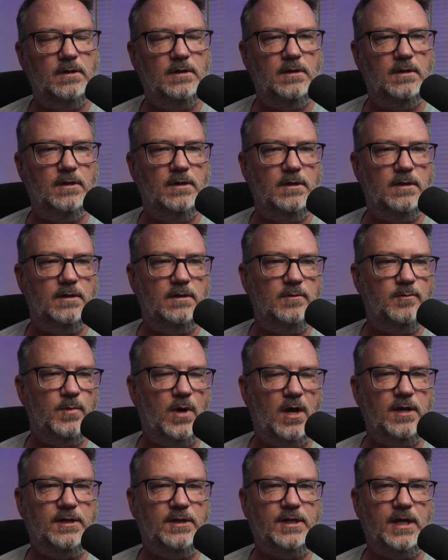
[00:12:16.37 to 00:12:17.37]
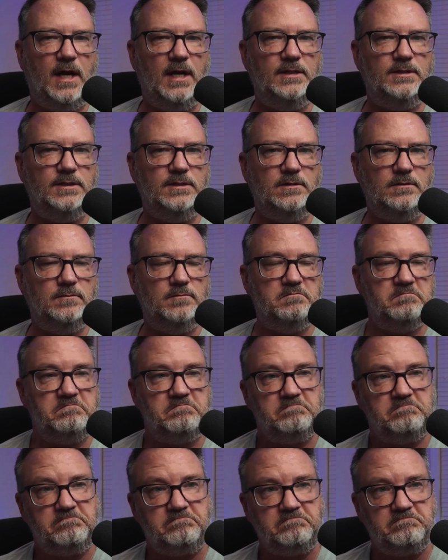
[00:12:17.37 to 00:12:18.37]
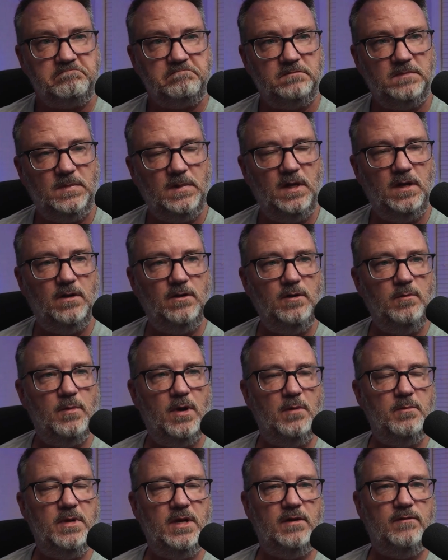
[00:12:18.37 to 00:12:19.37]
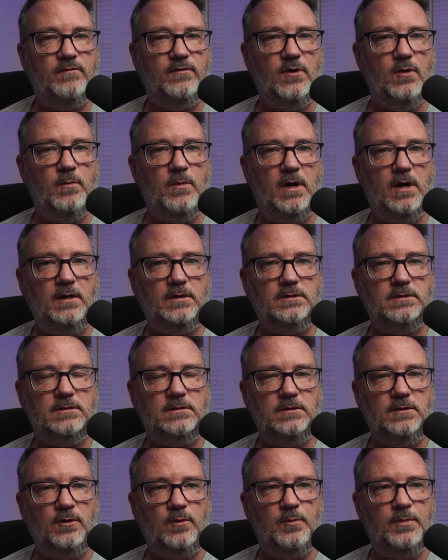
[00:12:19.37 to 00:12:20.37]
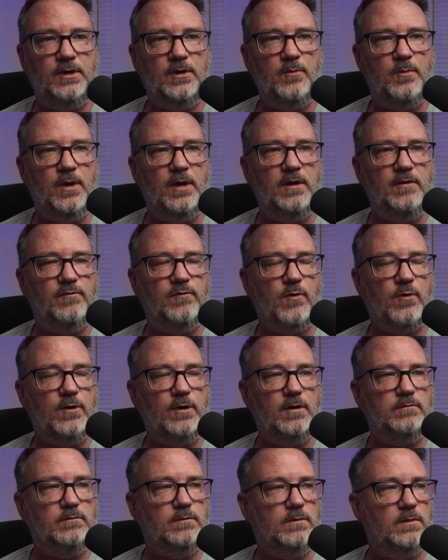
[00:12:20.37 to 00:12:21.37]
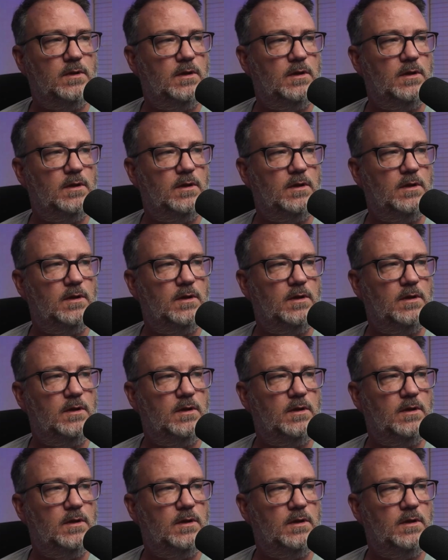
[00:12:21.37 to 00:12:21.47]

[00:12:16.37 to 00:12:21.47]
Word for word: Uh, and monetize it. You know, you might make a few bucks, a little beer money for you.